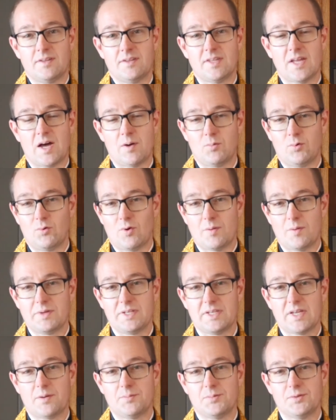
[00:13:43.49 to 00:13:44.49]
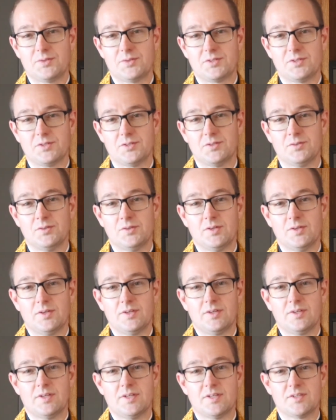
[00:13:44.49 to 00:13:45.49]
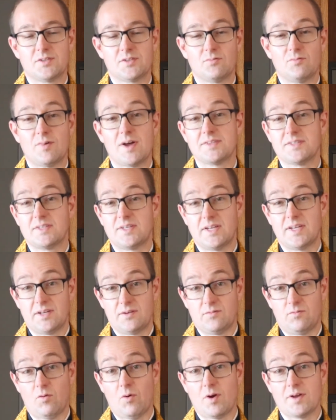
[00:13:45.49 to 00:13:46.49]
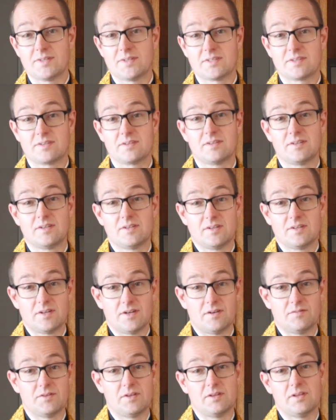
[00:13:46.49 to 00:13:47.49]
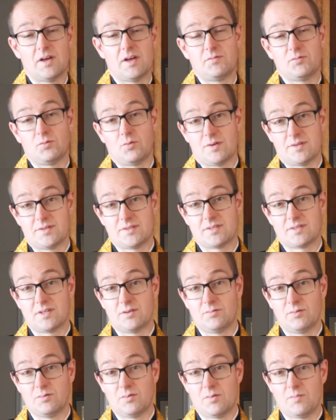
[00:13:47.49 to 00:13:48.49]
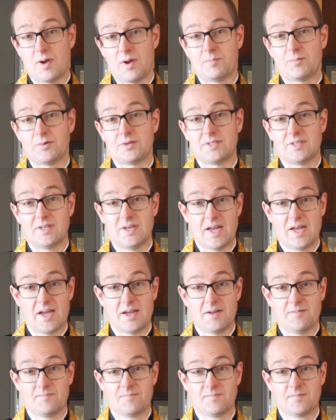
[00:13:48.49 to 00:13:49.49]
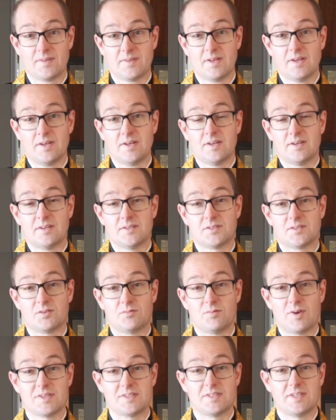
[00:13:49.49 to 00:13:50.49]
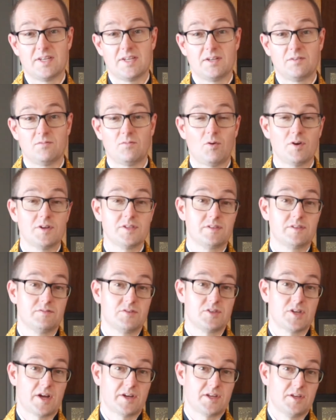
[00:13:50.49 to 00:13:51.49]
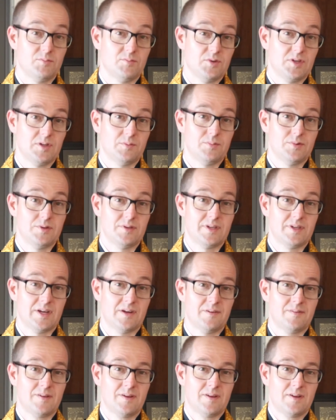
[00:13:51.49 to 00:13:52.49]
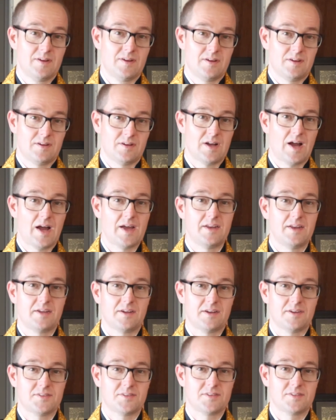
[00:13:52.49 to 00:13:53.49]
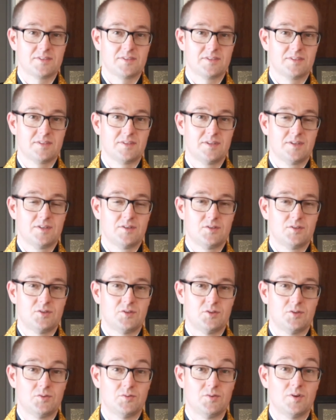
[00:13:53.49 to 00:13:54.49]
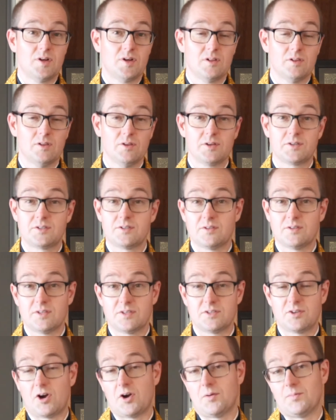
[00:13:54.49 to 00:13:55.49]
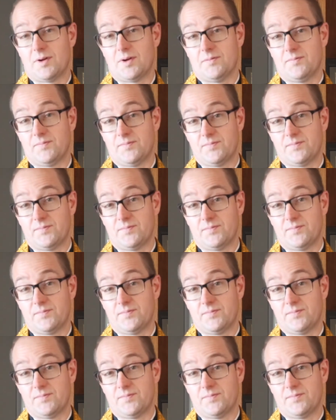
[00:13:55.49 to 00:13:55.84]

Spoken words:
Namu Amida Butsu is the resonating voice the loved ones that we remember today. It's the resonating voice of Shakyamuni Buddha guiding us to look to the Dharma